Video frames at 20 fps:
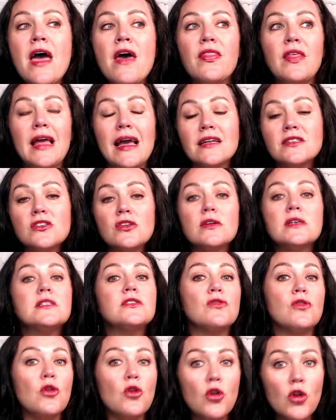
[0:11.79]
The answer
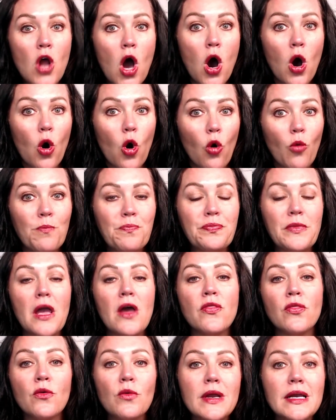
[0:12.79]
is no.
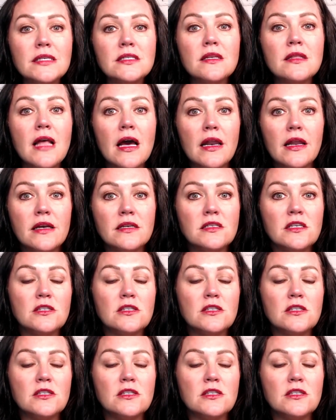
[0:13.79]
And the reason that is,